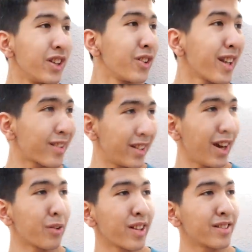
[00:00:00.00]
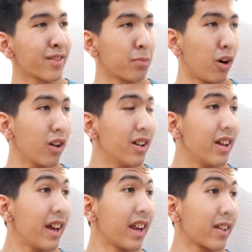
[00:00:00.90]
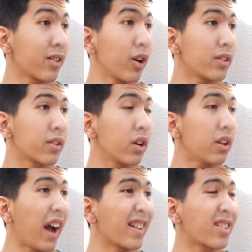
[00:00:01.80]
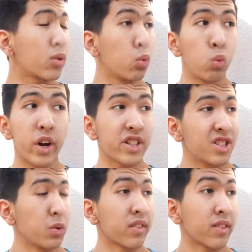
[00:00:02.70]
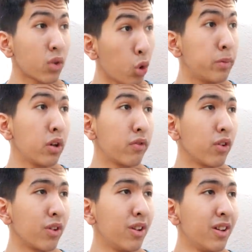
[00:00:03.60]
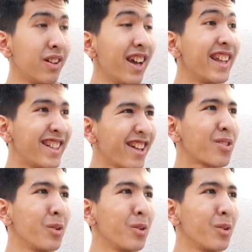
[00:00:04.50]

You know, yesterday I was at this mall and I saw this girl. I swear she was so beautiful. And guess